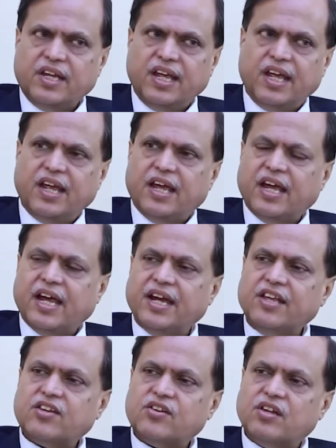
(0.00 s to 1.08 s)
A,
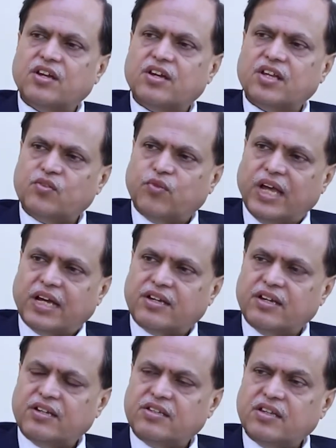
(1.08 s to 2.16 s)
additional risk
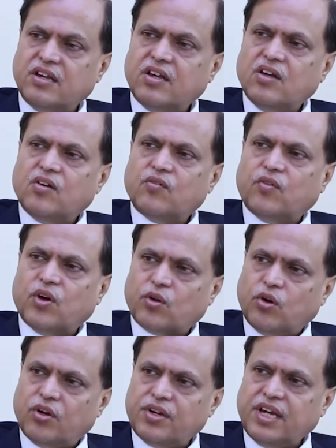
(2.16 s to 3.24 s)
factors for
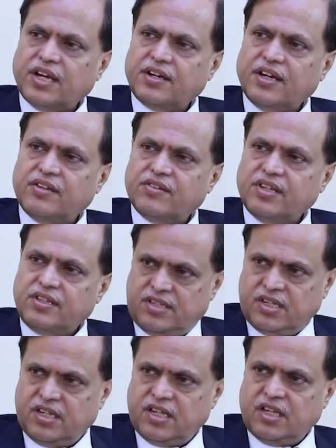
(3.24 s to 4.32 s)
coronary artery disease,